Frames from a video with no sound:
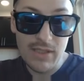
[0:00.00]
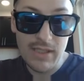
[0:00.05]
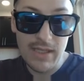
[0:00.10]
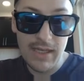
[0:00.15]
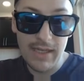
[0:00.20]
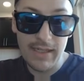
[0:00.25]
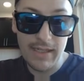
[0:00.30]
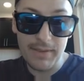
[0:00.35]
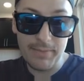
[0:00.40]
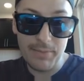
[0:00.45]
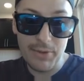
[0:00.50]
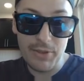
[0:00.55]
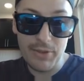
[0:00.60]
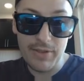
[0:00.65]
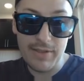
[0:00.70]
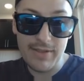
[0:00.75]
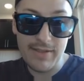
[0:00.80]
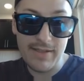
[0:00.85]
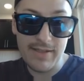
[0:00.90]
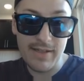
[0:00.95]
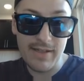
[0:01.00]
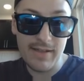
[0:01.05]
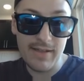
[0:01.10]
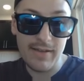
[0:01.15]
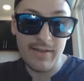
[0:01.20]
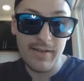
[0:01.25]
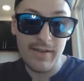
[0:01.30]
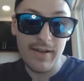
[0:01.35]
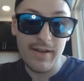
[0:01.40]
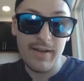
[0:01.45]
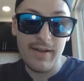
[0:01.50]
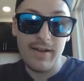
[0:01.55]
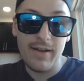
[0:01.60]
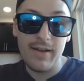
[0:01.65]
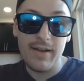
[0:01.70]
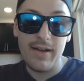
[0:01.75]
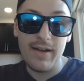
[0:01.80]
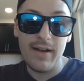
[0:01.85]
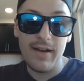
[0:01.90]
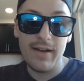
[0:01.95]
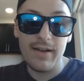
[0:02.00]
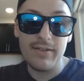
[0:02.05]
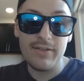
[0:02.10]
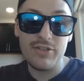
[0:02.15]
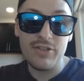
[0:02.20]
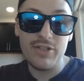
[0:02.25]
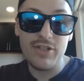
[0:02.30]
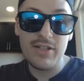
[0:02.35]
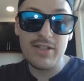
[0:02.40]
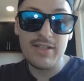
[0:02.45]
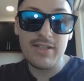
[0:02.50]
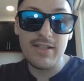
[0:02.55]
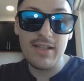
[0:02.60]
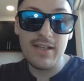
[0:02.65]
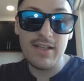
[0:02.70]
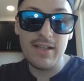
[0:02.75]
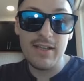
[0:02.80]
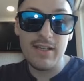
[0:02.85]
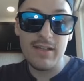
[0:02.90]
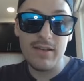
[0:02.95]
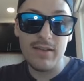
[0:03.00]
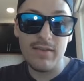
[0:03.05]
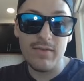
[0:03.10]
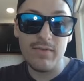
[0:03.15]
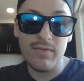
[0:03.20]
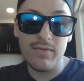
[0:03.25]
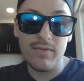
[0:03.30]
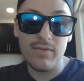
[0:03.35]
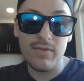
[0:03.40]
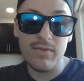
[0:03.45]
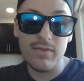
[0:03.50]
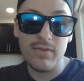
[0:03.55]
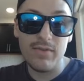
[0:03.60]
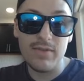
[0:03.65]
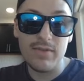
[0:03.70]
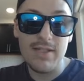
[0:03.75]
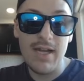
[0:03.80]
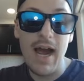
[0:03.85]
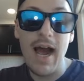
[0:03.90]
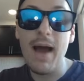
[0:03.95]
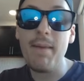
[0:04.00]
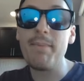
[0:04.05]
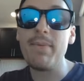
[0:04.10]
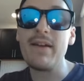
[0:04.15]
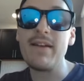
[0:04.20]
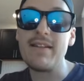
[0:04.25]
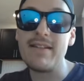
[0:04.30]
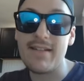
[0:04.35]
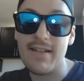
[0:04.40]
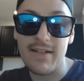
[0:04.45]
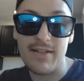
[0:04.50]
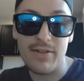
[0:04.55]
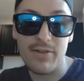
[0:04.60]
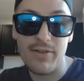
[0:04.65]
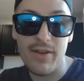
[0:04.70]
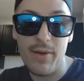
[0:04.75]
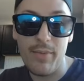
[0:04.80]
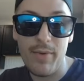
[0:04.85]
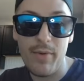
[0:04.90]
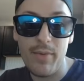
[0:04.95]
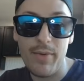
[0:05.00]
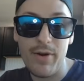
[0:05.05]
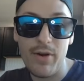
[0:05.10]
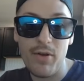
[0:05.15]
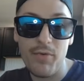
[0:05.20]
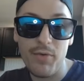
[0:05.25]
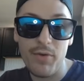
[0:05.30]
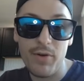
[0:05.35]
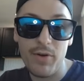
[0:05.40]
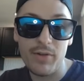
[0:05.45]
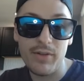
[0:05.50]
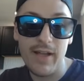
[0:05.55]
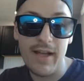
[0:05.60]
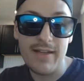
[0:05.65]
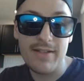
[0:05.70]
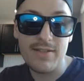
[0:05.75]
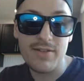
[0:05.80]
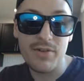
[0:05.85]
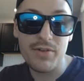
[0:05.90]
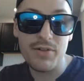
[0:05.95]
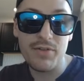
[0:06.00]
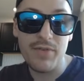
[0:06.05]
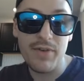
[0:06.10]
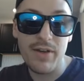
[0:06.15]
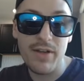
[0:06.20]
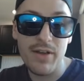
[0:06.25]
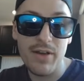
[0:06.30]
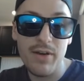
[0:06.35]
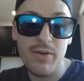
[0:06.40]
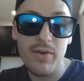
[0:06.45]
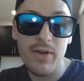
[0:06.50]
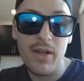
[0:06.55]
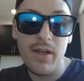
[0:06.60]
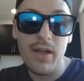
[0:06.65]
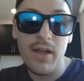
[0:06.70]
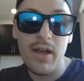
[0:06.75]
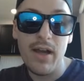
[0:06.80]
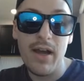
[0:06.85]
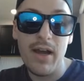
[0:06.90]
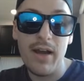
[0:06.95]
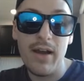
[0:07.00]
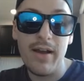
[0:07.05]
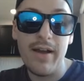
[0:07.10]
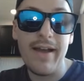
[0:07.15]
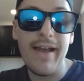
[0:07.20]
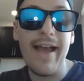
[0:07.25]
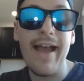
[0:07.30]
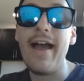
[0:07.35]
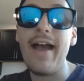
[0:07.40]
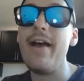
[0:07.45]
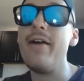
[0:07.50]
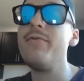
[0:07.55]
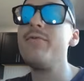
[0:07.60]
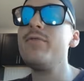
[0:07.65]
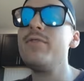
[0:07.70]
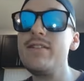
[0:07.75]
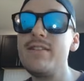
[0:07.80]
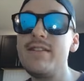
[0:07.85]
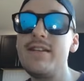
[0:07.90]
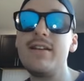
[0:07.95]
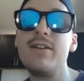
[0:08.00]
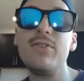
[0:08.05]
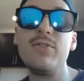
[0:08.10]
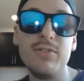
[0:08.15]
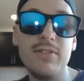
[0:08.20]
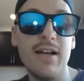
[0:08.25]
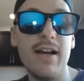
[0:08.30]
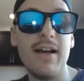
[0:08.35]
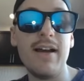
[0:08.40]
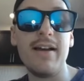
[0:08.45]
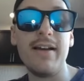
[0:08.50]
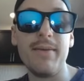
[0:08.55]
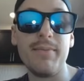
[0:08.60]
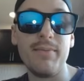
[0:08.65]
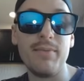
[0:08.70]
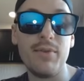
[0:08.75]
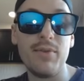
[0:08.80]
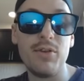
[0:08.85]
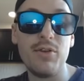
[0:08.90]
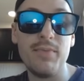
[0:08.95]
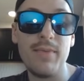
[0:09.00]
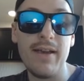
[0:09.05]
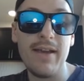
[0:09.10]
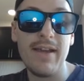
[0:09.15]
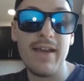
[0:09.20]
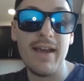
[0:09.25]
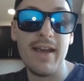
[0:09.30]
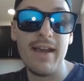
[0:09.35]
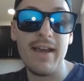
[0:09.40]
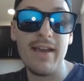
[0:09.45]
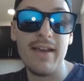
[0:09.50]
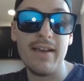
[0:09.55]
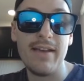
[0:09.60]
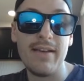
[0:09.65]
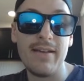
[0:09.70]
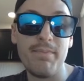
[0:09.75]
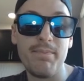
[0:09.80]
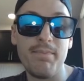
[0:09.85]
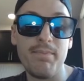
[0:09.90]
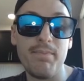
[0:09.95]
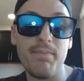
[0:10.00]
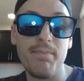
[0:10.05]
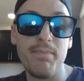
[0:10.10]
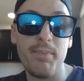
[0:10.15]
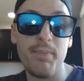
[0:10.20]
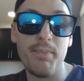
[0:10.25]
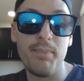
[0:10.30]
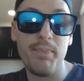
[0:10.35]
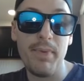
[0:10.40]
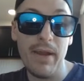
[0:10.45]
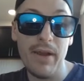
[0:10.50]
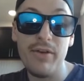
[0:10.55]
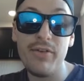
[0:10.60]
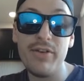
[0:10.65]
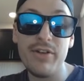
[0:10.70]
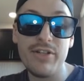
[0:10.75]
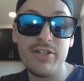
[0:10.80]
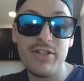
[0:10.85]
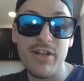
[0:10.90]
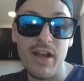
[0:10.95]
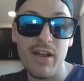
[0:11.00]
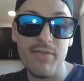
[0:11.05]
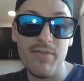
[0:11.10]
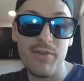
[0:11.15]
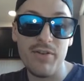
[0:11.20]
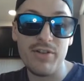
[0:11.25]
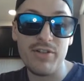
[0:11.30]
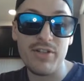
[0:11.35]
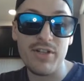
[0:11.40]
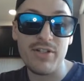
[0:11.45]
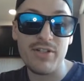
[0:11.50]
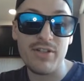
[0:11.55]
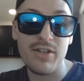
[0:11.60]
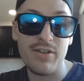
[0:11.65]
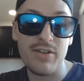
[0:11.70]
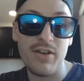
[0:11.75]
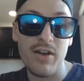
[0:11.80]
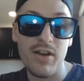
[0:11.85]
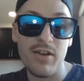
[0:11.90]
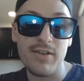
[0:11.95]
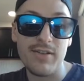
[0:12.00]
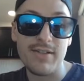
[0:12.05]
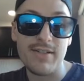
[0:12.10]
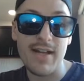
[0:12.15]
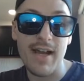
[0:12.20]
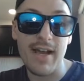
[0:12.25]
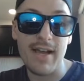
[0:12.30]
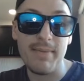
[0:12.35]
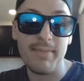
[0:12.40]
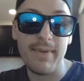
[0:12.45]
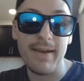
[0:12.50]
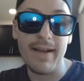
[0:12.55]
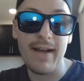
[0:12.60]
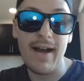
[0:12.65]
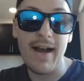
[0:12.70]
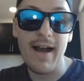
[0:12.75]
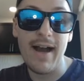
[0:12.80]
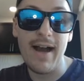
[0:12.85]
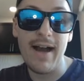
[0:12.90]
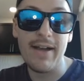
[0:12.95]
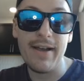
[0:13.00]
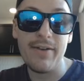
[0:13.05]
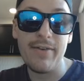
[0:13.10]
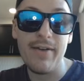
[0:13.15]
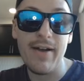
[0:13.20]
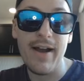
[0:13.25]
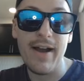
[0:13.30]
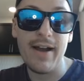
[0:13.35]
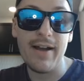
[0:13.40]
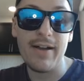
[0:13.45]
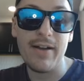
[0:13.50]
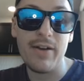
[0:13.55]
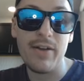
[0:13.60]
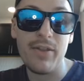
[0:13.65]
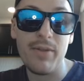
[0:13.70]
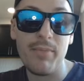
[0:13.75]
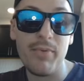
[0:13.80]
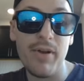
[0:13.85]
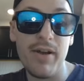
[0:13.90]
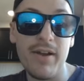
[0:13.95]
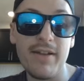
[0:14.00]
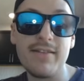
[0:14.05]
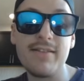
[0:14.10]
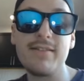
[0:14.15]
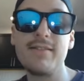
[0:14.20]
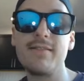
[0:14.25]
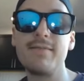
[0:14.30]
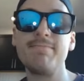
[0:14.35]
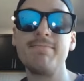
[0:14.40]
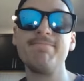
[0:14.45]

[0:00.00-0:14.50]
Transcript: You can see just the topping signal that we went over in our last Doge video. Every single time you make a bearish divergence on the RSI and make a higher high on the price,